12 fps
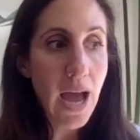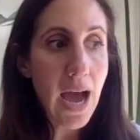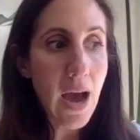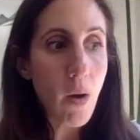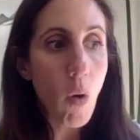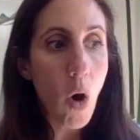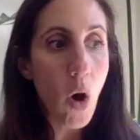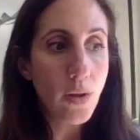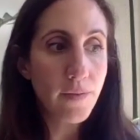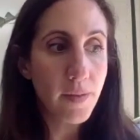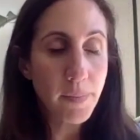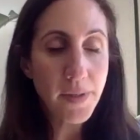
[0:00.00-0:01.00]
how all
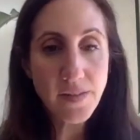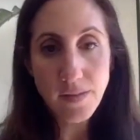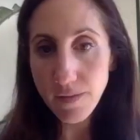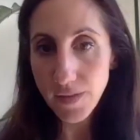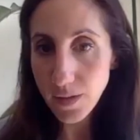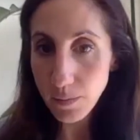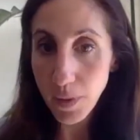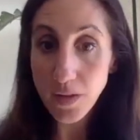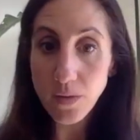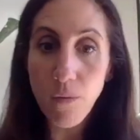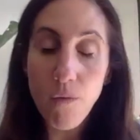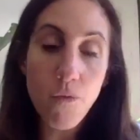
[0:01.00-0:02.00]
of the pieces of this
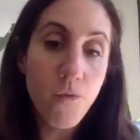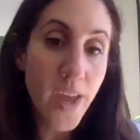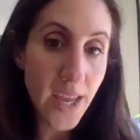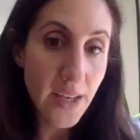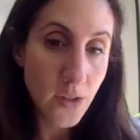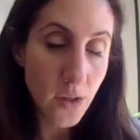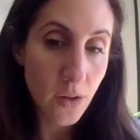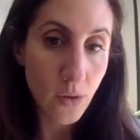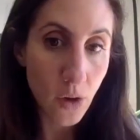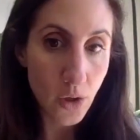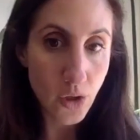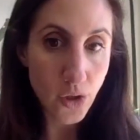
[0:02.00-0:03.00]
puzzle fit into the
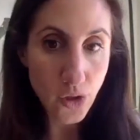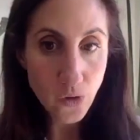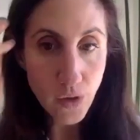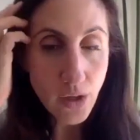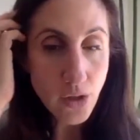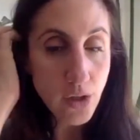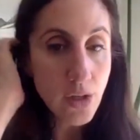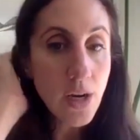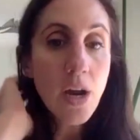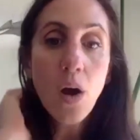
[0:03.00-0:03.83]
larger structure